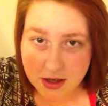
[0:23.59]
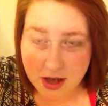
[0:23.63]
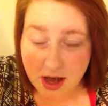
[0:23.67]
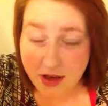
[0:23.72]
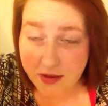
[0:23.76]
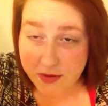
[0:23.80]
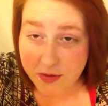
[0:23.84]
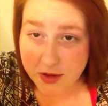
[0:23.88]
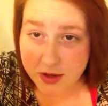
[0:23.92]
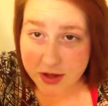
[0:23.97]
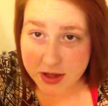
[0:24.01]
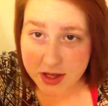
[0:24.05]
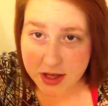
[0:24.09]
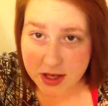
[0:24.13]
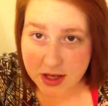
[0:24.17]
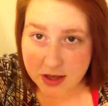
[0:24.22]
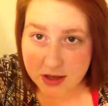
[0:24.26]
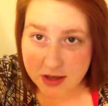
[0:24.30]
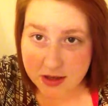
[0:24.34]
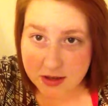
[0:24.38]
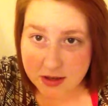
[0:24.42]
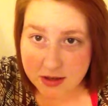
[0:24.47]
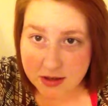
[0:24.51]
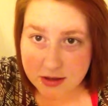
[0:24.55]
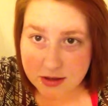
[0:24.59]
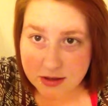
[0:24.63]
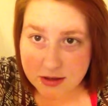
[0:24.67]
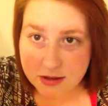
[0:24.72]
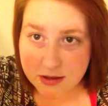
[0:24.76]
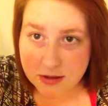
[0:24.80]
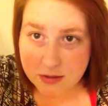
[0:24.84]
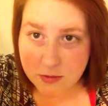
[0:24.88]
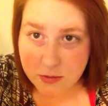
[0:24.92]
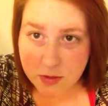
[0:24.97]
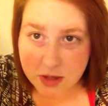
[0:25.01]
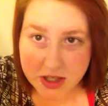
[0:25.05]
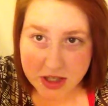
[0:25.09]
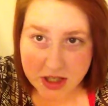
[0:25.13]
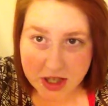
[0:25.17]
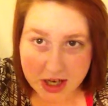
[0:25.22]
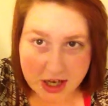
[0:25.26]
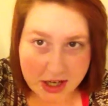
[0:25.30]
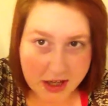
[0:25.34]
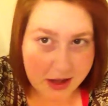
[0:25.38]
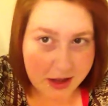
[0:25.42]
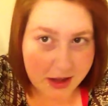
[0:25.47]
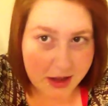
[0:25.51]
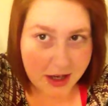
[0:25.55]
everything, which I
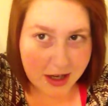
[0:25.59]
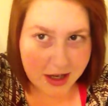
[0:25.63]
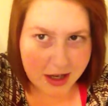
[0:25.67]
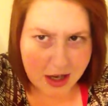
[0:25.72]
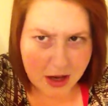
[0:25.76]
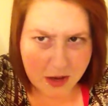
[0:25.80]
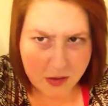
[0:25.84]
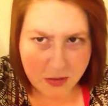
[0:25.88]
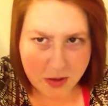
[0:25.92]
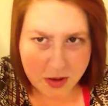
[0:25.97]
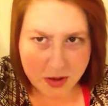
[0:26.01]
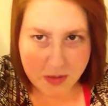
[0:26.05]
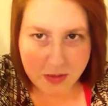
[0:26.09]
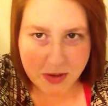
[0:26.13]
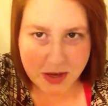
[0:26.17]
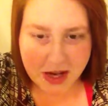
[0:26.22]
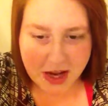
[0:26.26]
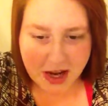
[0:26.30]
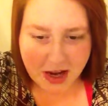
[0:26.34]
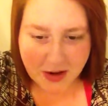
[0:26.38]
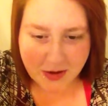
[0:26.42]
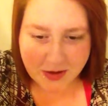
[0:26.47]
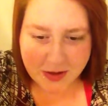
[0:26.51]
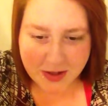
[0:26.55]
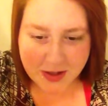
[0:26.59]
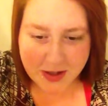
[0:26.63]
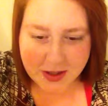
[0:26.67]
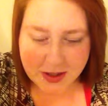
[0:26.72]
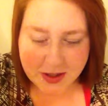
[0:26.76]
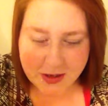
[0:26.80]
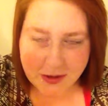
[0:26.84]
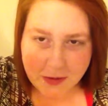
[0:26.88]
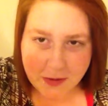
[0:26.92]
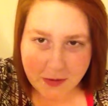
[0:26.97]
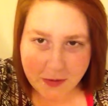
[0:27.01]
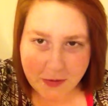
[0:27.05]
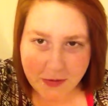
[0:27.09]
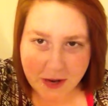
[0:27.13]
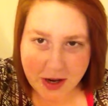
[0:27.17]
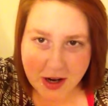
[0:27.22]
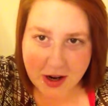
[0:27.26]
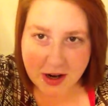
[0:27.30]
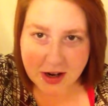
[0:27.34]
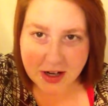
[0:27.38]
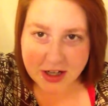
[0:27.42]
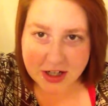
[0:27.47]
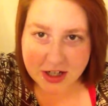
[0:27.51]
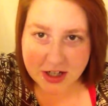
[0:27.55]
didn't think they would be. I was
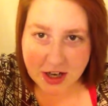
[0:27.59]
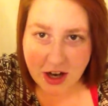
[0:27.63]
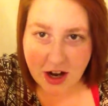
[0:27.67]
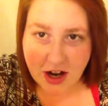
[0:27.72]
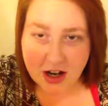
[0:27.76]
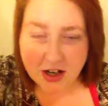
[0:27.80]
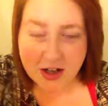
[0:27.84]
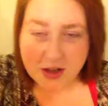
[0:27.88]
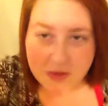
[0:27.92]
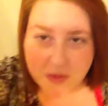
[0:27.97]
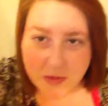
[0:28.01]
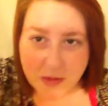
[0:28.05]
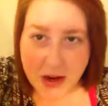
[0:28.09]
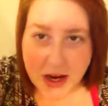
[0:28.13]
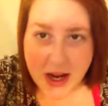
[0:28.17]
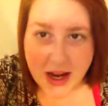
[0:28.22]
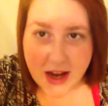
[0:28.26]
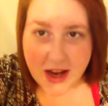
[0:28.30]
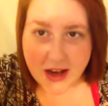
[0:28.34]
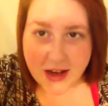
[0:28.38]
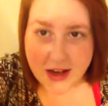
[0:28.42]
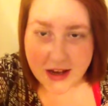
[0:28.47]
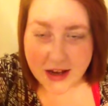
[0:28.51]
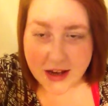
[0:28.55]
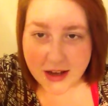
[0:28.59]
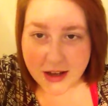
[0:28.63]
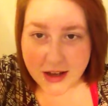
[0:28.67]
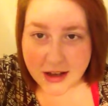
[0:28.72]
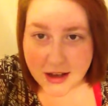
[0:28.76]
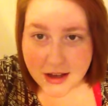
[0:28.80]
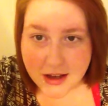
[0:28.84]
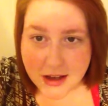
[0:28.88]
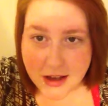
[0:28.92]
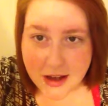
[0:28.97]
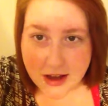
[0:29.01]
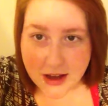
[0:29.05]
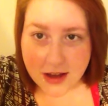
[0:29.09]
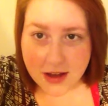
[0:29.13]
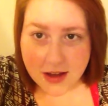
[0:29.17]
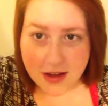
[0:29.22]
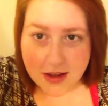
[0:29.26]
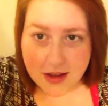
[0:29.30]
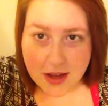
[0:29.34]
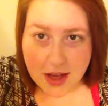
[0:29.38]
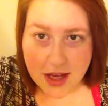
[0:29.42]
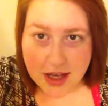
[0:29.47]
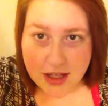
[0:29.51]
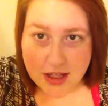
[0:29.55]
very shocked when
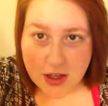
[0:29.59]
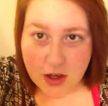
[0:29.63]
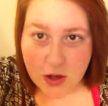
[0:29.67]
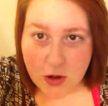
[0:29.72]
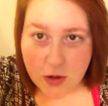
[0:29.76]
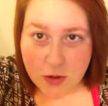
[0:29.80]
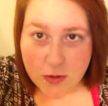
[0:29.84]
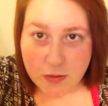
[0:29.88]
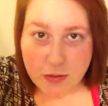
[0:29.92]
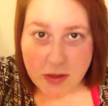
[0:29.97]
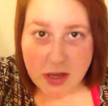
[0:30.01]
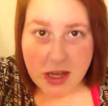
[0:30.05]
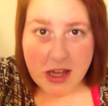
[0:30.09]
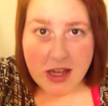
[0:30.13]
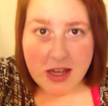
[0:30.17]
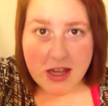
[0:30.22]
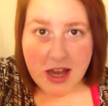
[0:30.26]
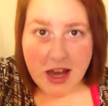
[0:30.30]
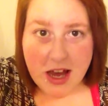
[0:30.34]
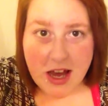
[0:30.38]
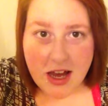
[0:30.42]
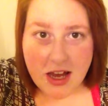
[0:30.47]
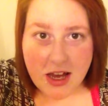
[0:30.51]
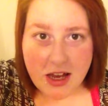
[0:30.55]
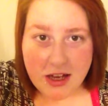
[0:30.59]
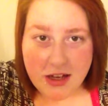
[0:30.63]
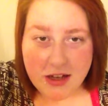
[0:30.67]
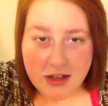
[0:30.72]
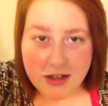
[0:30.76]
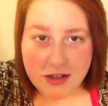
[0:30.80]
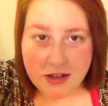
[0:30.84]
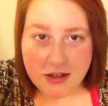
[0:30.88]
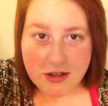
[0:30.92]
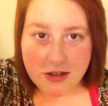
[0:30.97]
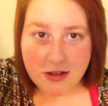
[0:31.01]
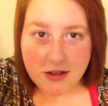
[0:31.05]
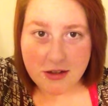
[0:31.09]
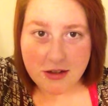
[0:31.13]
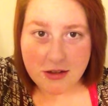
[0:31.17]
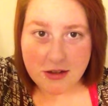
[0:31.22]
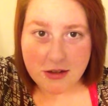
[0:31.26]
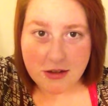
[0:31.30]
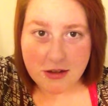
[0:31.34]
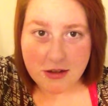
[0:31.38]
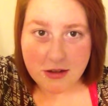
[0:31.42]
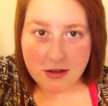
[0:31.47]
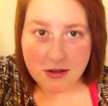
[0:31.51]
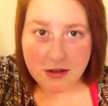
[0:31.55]
they told me that
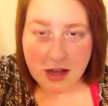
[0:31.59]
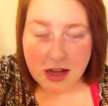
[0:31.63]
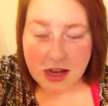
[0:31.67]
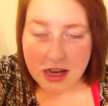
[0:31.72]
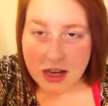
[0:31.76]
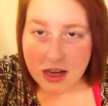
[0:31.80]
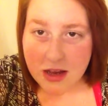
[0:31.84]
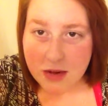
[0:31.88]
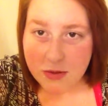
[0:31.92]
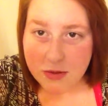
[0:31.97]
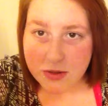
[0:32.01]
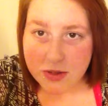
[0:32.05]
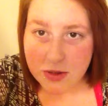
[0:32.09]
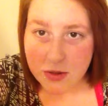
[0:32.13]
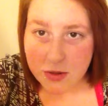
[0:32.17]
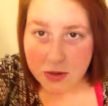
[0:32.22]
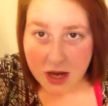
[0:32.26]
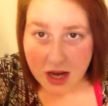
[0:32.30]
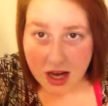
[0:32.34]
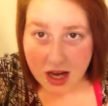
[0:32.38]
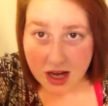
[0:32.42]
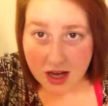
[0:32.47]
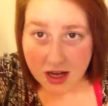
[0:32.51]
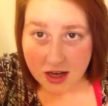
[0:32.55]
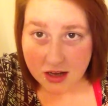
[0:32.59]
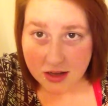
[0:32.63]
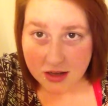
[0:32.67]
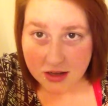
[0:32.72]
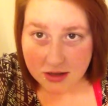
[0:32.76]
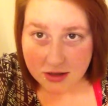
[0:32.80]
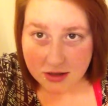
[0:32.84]
like it was okay